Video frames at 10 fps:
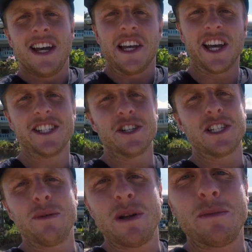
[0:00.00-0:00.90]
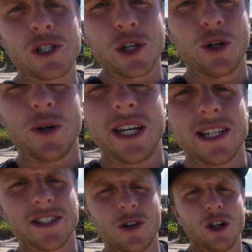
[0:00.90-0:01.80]
Okay, so tip number two
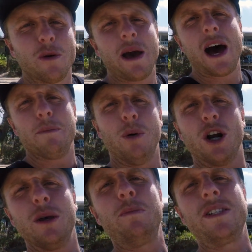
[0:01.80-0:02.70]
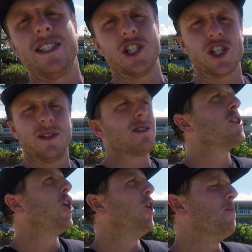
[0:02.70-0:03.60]
is all about body position.
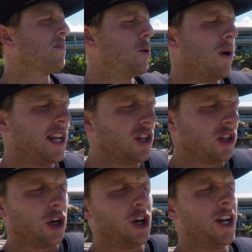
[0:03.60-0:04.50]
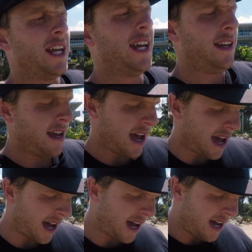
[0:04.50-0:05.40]
So when you're learning,
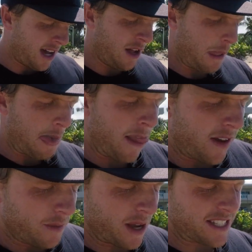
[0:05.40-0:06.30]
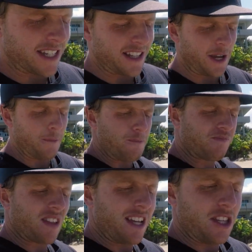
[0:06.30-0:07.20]
basically,
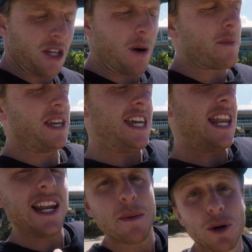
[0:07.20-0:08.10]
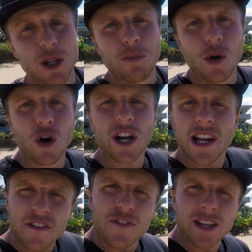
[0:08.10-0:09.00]
you might be getting up on the board and
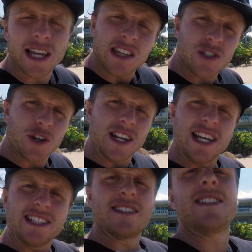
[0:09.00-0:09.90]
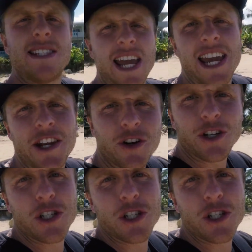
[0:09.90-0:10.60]
you feel like you sort of need to stand on